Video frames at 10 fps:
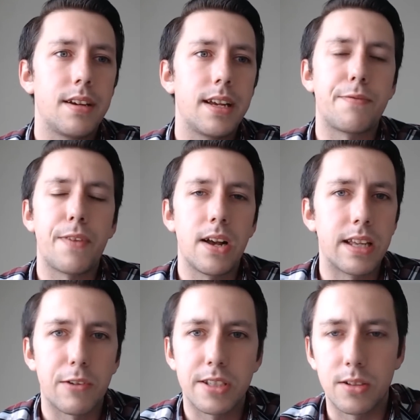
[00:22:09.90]
It's failed
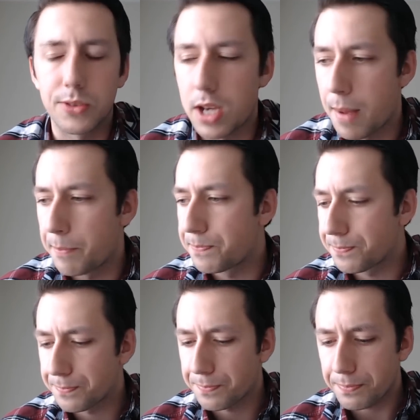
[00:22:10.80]
every single time.
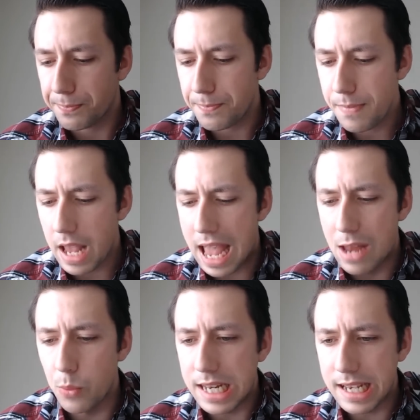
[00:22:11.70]
And
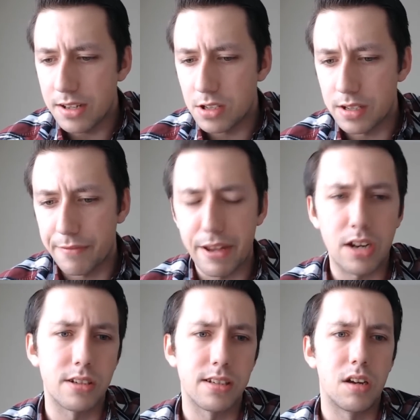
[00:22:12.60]
we need to defend
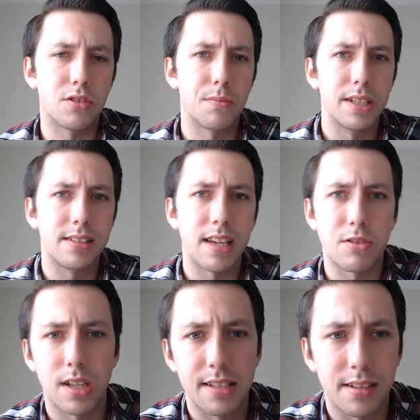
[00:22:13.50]
ourselves from these
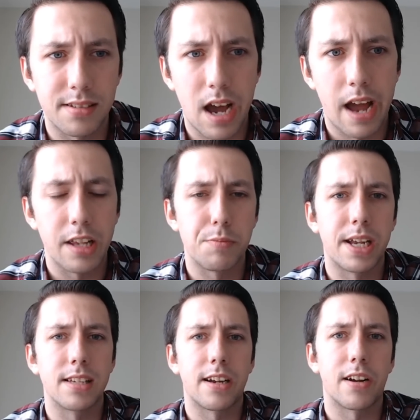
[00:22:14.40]
centralized societies
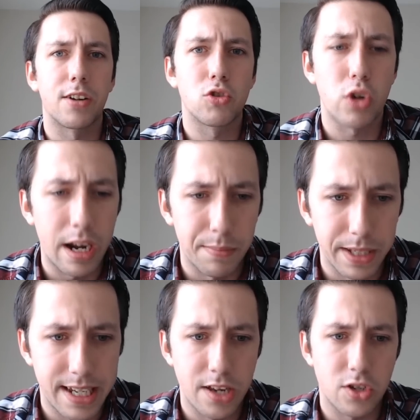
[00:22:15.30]
because they're incredibly
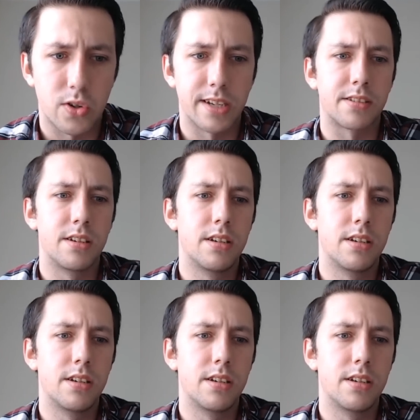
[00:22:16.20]
dangerous.